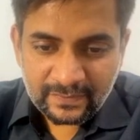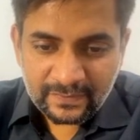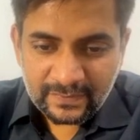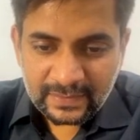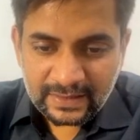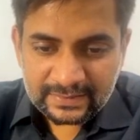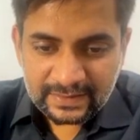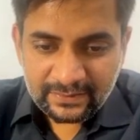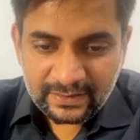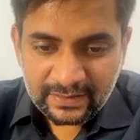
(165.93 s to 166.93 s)
Let's
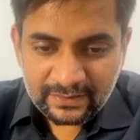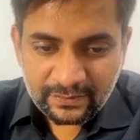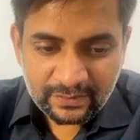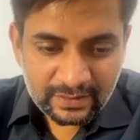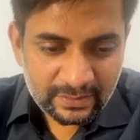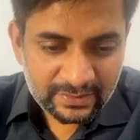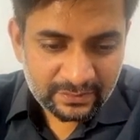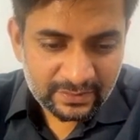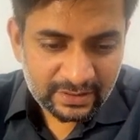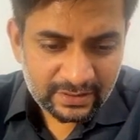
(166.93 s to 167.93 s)
say we didn't want the image
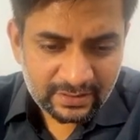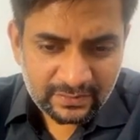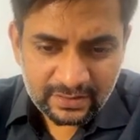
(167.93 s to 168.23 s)
over here.